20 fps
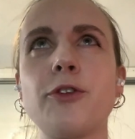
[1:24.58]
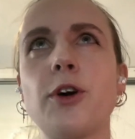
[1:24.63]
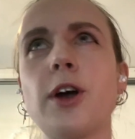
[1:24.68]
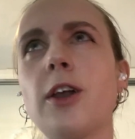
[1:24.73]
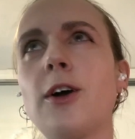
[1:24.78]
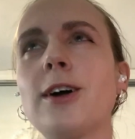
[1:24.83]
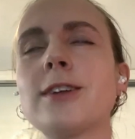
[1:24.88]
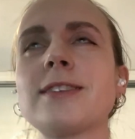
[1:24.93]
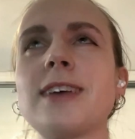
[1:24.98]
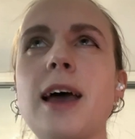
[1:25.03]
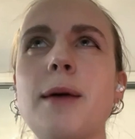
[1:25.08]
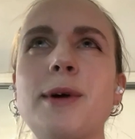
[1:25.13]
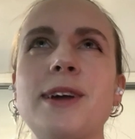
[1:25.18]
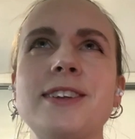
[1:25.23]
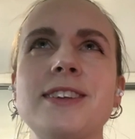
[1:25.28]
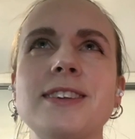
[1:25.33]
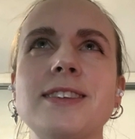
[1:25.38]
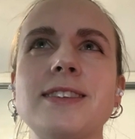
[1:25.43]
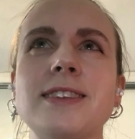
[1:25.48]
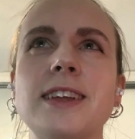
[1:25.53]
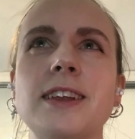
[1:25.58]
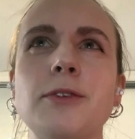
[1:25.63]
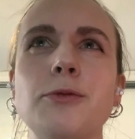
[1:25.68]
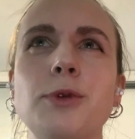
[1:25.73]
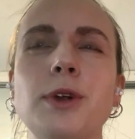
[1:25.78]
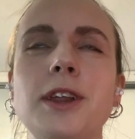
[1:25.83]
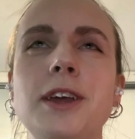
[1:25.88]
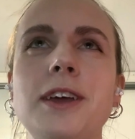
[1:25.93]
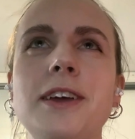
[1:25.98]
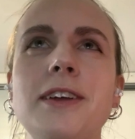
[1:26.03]
for a long time, I just didn't
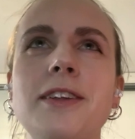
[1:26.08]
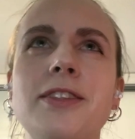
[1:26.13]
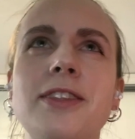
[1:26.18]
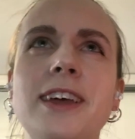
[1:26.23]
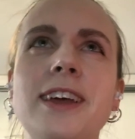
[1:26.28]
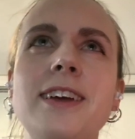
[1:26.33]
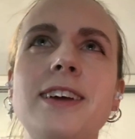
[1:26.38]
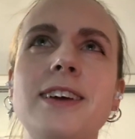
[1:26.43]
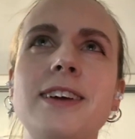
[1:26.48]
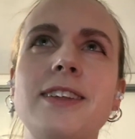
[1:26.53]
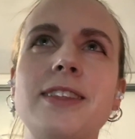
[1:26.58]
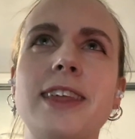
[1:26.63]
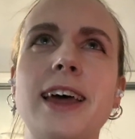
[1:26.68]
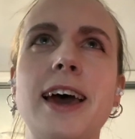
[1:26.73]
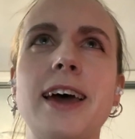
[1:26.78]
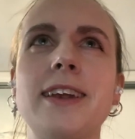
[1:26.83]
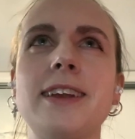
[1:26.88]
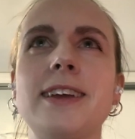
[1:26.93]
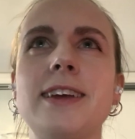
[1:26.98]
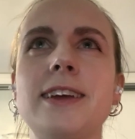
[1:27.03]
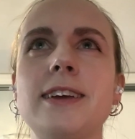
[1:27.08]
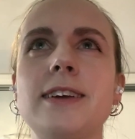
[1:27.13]
really think that